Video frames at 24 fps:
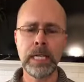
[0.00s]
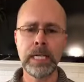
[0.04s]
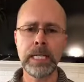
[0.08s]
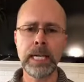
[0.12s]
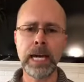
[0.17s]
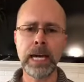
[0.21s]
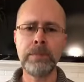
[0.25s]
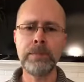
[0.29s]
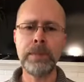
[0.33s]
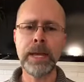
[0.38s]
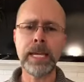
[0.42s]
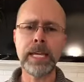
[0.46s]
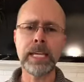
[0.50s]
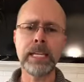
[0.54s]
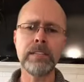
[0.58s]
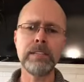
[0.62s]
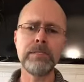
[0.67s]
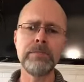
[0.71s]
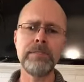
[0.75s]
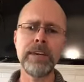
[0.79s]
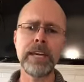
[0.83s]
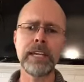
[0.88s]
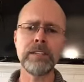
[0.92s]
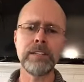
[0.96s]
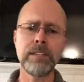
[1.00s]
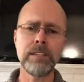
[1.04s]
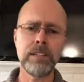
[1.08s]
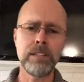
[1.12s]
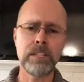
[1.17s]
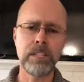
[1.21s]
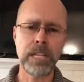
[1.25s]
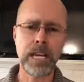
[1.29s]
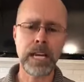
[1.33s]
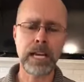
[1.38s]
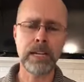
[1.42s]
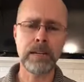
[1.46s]
God make his face to
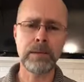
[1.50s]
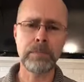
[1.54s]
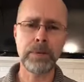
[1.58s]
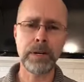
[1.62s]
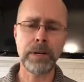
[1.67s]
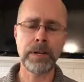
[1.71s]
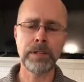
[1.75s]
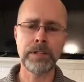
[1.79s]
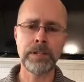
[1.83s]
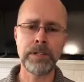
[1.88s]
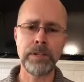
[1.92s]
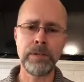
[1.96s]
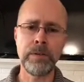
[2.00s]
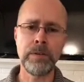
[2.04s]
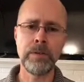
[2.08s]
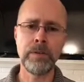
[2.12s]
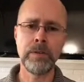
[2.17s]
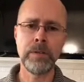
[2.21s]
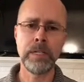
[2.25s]
shine upon you